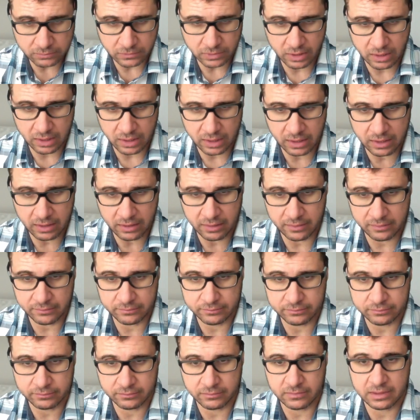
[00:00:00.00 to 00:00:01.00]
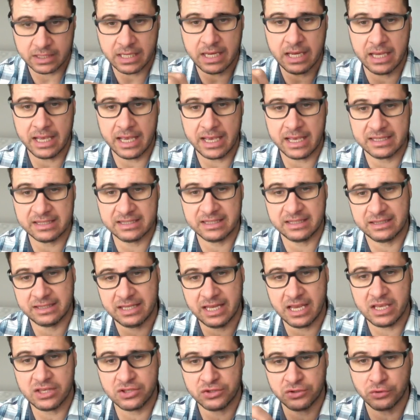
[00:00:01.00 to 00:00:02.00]
uh, t- as it
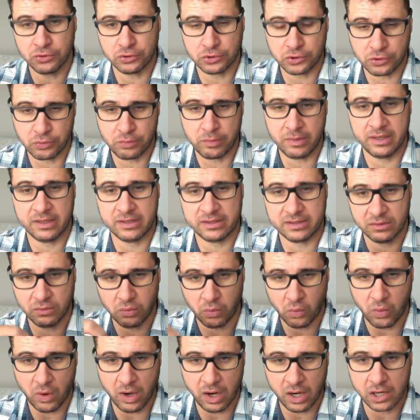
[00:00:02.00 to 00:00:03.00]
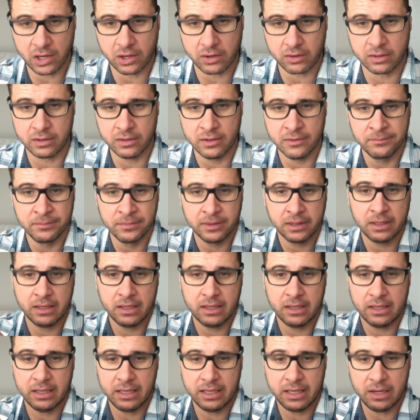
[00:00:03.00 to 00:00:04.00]
takes nutrients and water,
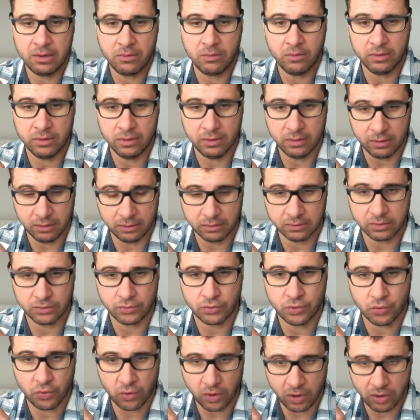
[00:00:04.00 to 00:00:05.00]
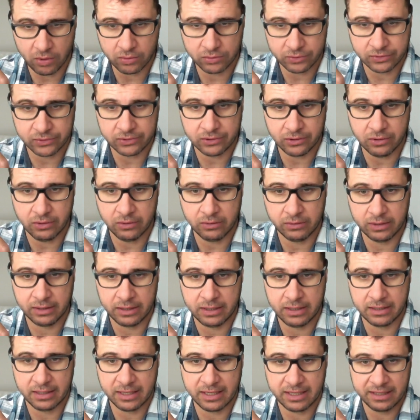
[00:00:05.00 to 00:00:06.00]
it will grow
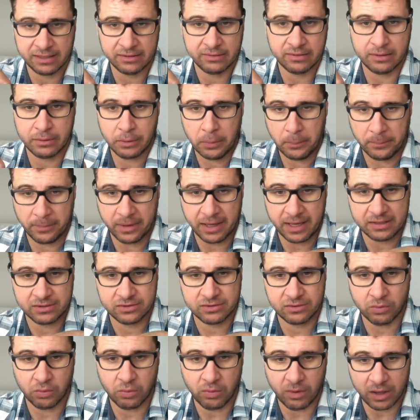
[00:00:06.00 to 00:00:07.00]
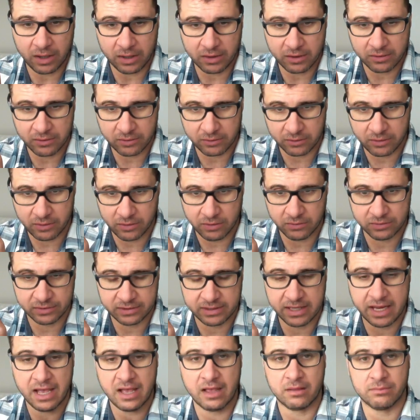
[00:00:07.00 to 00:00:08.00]
slowly. And as the water goes
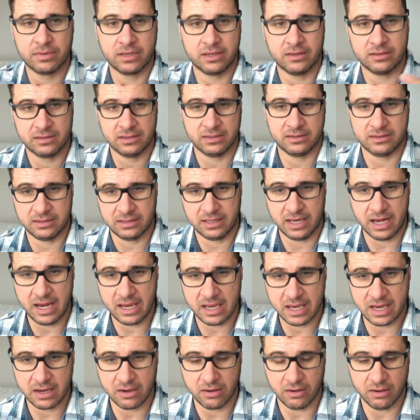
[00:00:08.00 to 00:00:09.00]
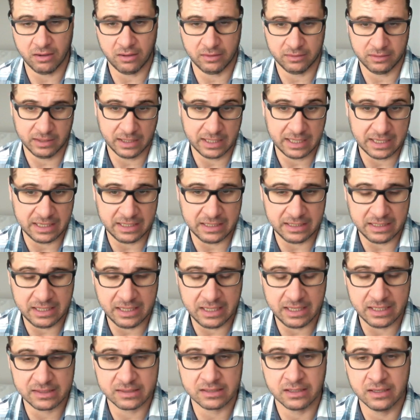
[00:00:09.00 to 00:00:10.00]
down, because it's taking all that it
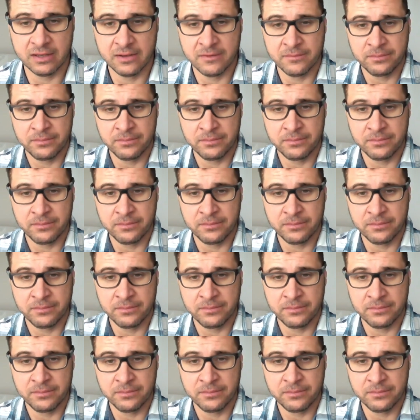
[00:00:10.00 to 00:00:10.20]
needs,